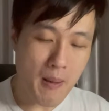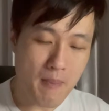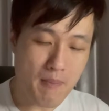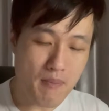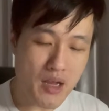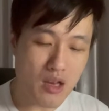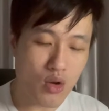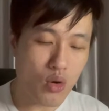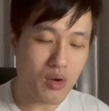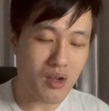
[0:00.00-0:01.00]

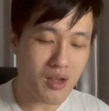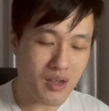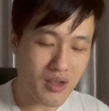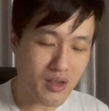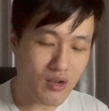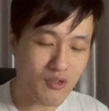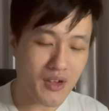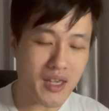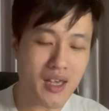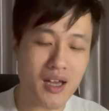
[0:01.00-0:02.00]
below, over
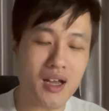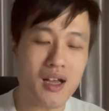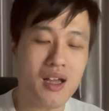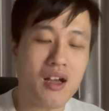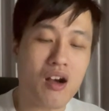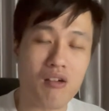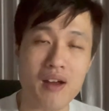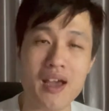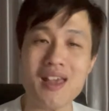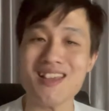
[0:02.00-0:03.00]
here, all
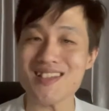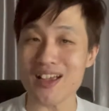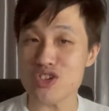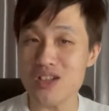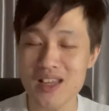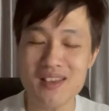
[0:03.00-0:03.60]
right, is actually the